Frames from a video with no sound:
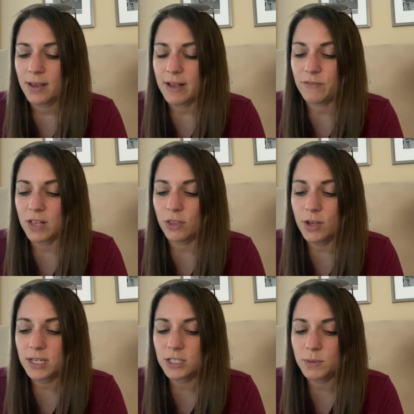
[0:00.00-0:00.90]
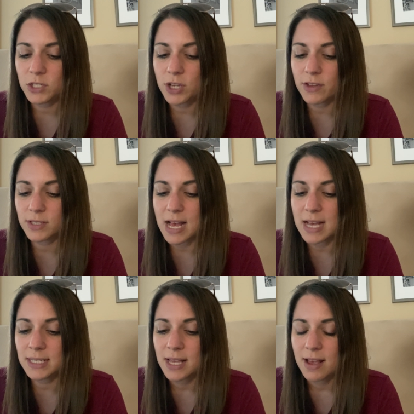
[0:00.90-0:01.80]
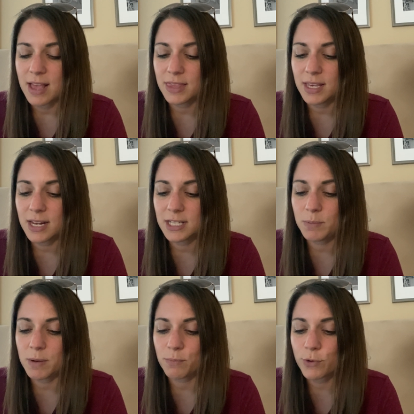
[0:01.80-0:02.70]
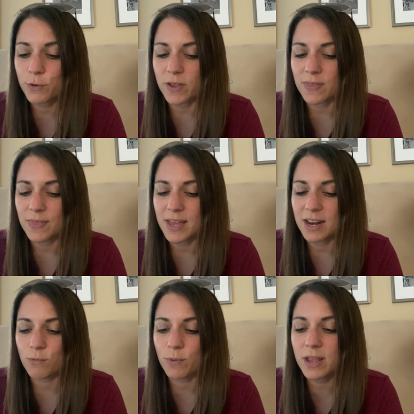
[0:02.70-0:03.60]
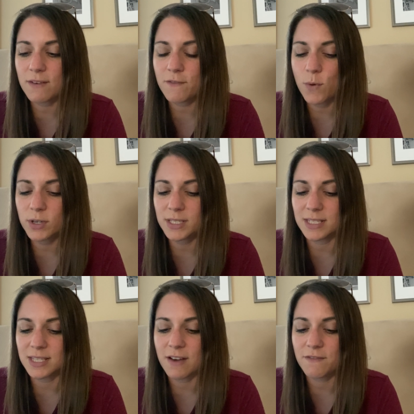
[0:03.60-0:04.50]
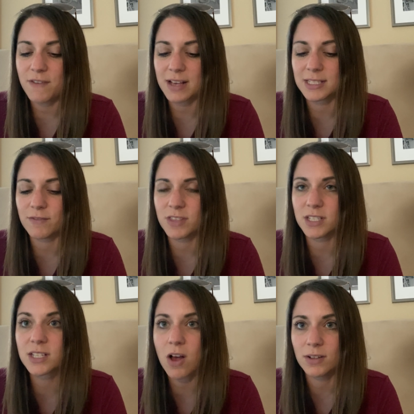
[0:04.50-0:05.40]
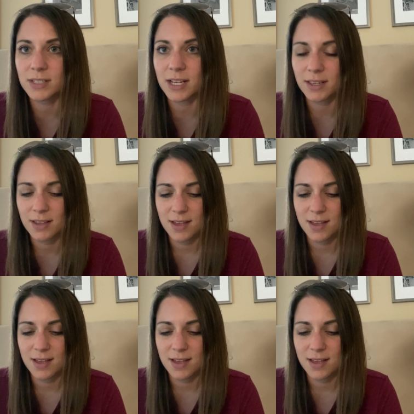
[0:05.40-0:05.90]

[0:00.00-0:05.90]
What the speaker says: If they look into each other's eyes, I think it has been proven that it reinforces the effects of the scalding.